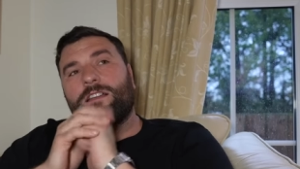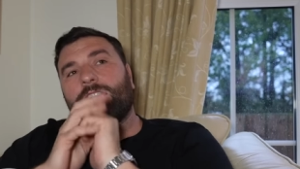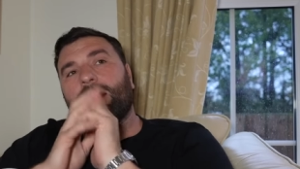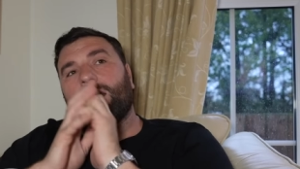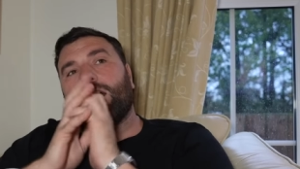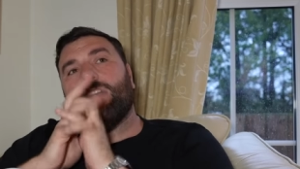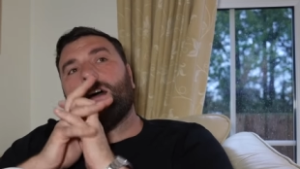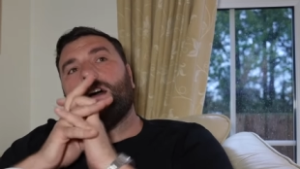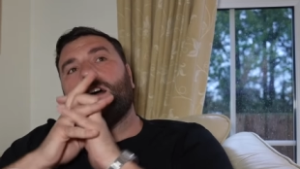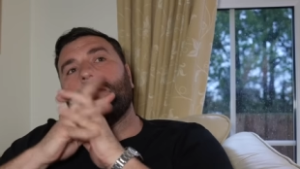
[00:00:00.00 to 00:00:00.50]

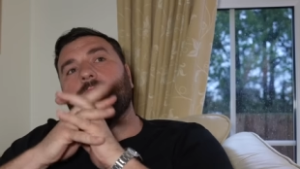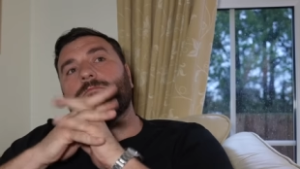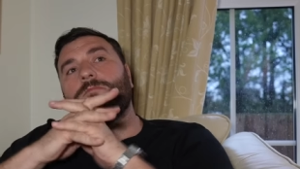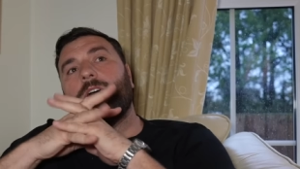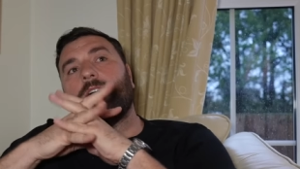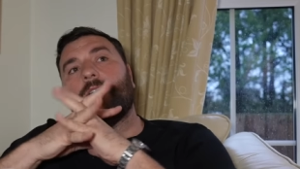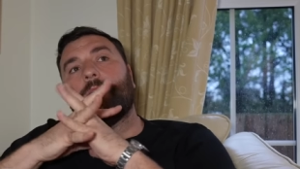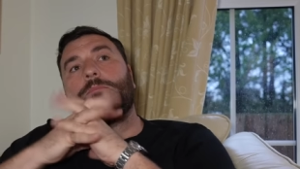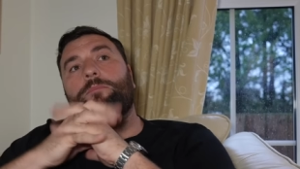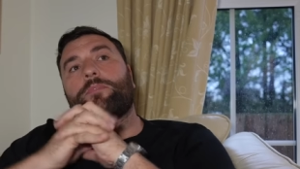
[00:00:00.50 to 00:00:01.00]
Um,
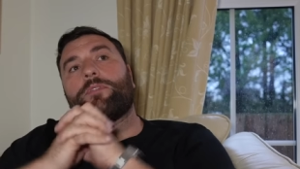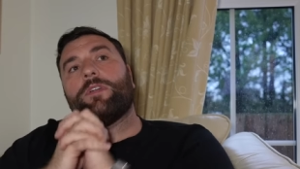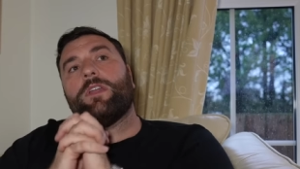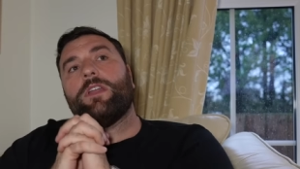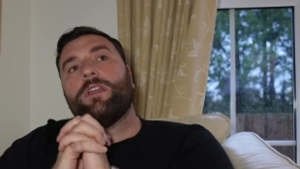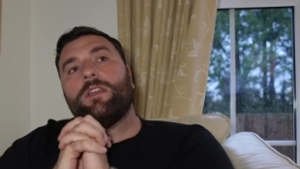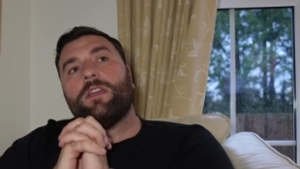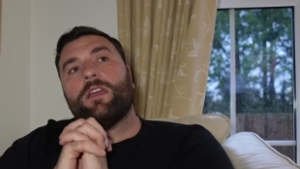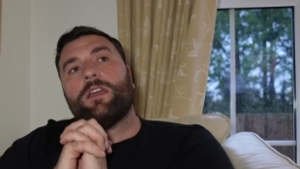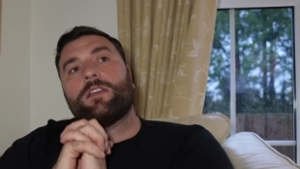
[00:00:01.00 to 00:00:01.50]

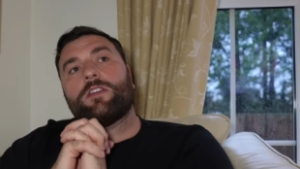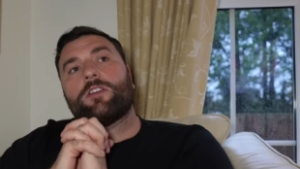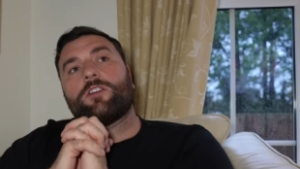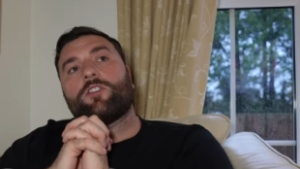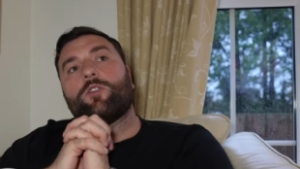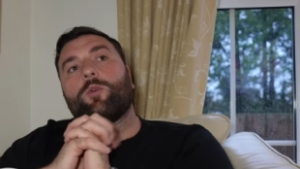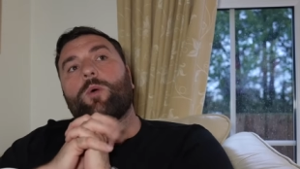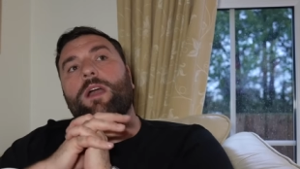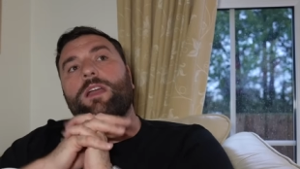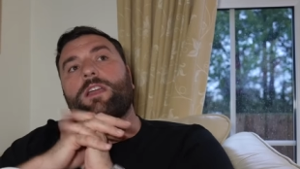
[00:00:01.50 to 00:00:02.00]
pretty eh,
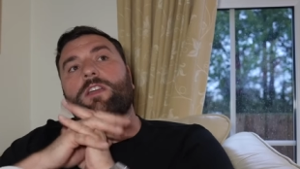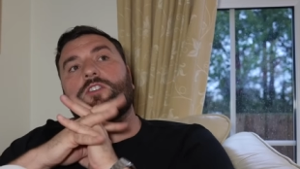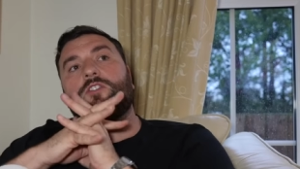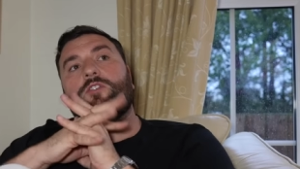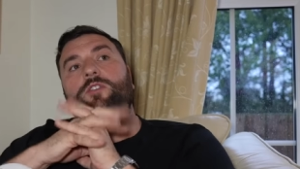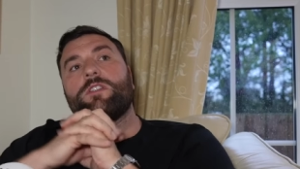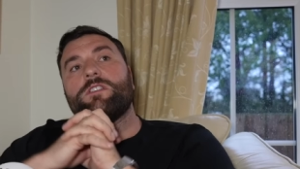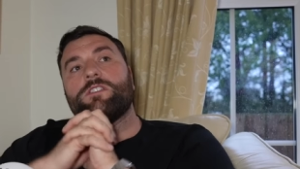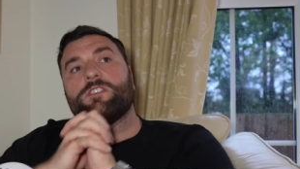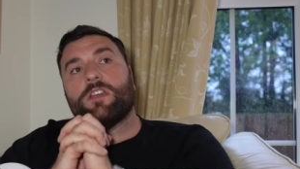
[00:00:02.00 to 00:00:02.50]
quite
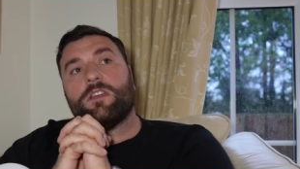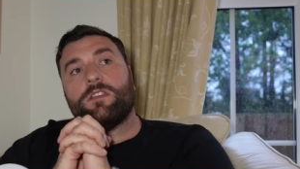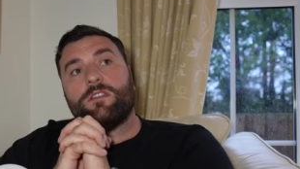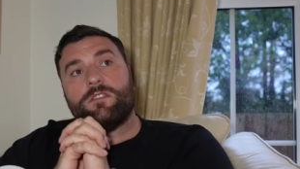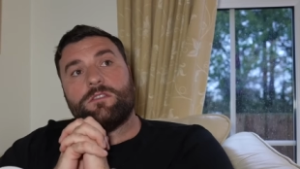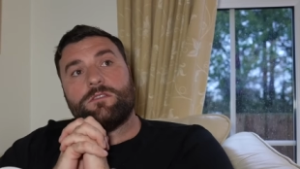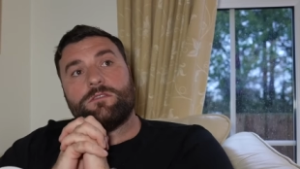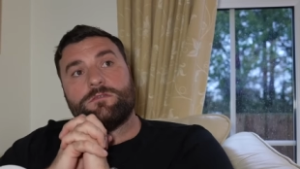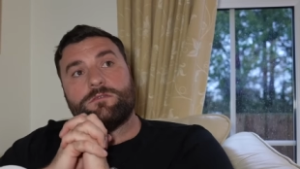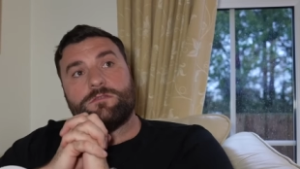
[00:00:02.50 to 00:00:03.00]
cringy,
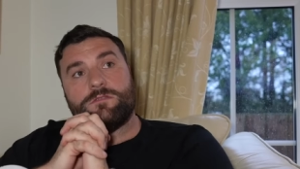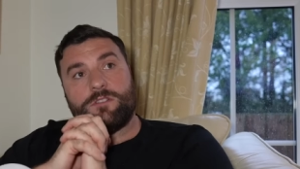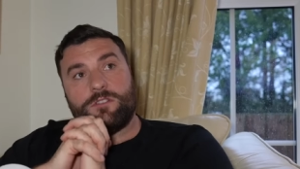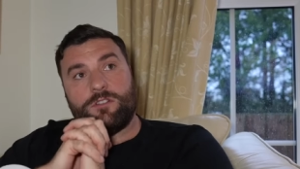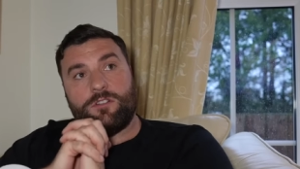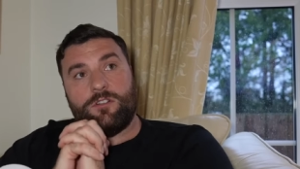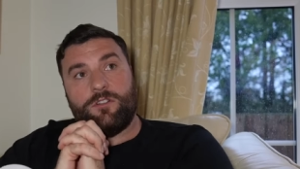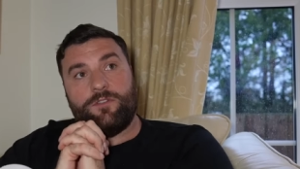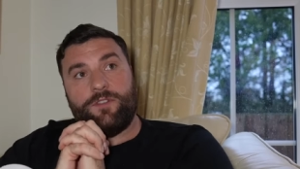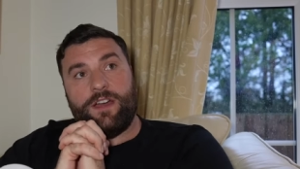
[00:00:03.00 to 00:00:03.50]
in
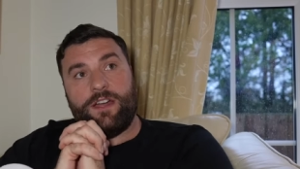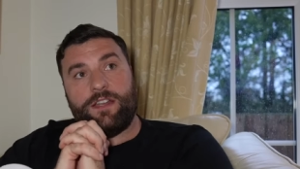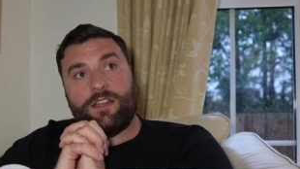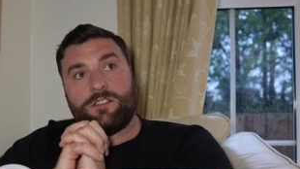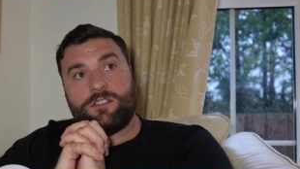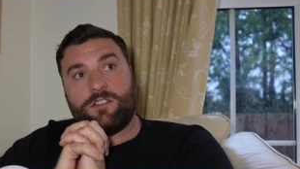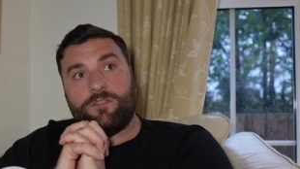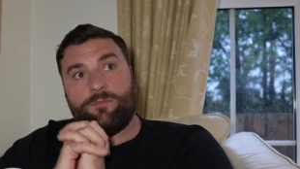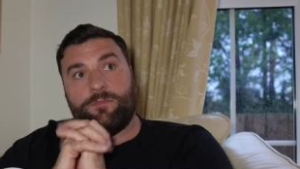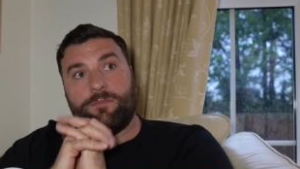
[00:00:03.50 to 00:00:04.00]
all
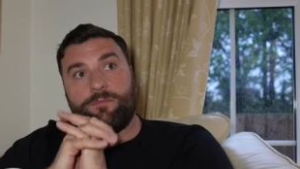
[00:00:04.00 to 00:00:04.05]
fairness, of,